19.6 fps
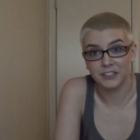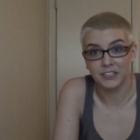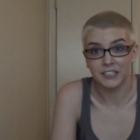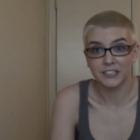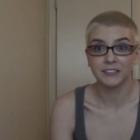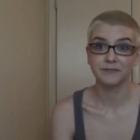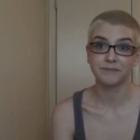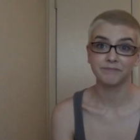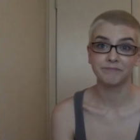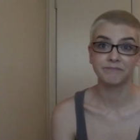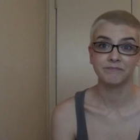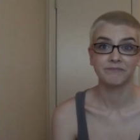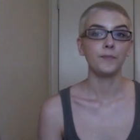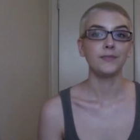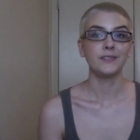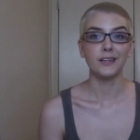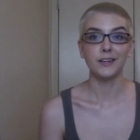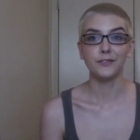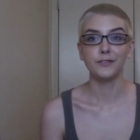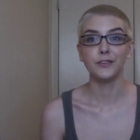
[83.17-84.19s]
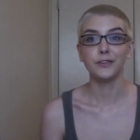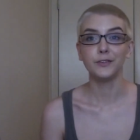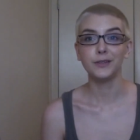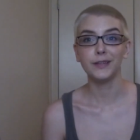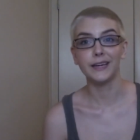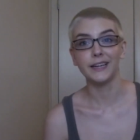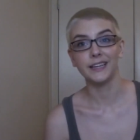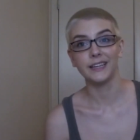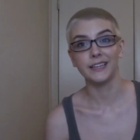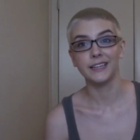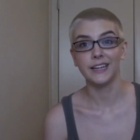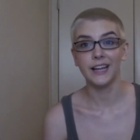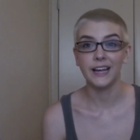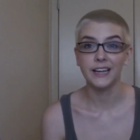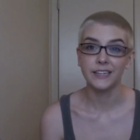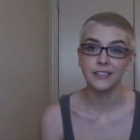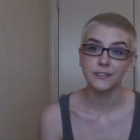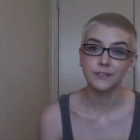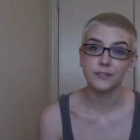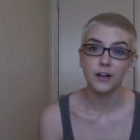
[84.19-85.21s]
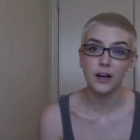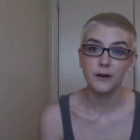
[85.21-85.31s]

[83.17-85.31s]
and a few like negative